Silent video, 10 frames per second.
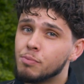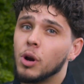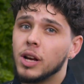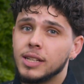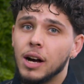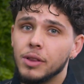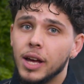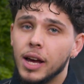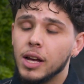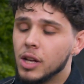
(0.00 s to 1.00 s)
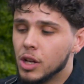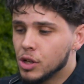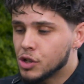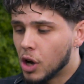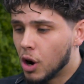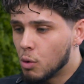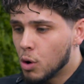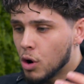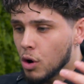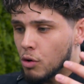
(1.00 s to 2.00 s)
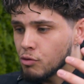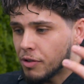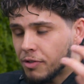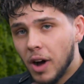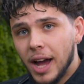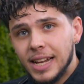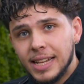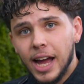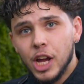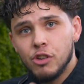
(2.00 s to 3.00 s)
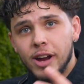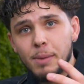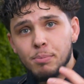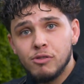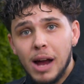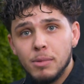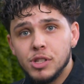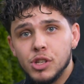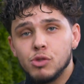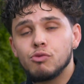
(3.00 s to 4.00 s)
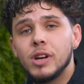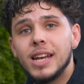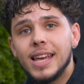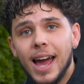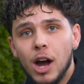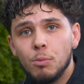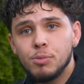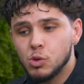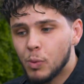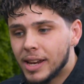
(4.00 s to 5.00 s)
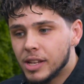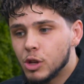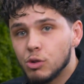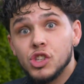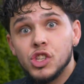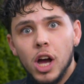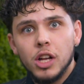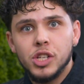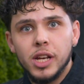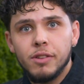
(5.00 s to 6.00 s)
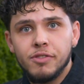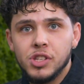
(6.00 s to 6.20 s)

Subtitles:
of product out there. So refining that and creating parameters really helps when you're searching for